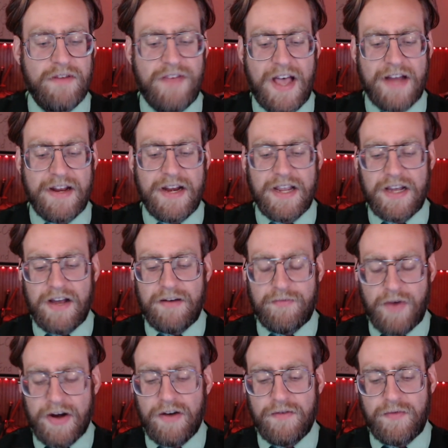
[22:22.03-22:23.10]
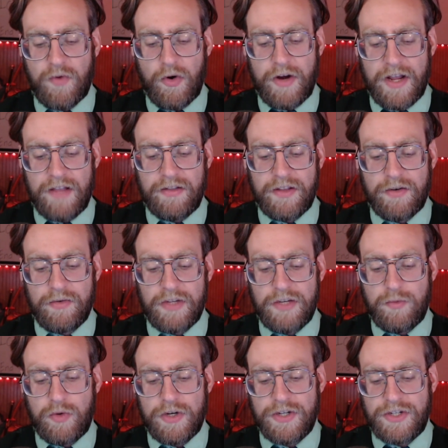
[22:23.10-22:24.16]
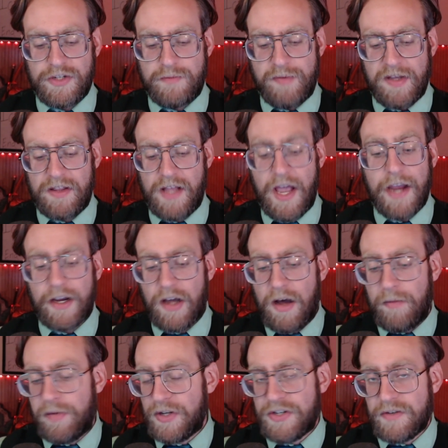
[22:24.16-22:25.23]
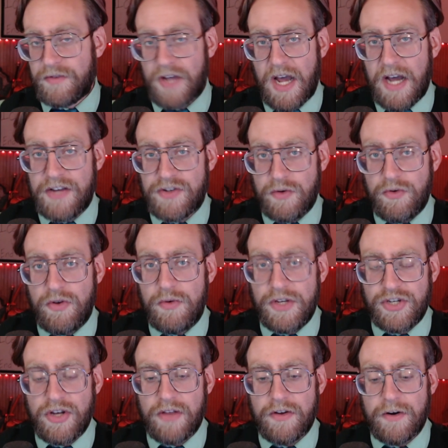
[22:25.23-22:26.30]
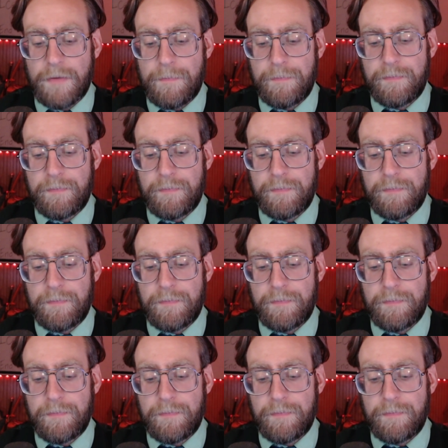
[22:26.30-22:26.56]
had any kind of record for it it literally would have just been like a bunch of guys who knew each other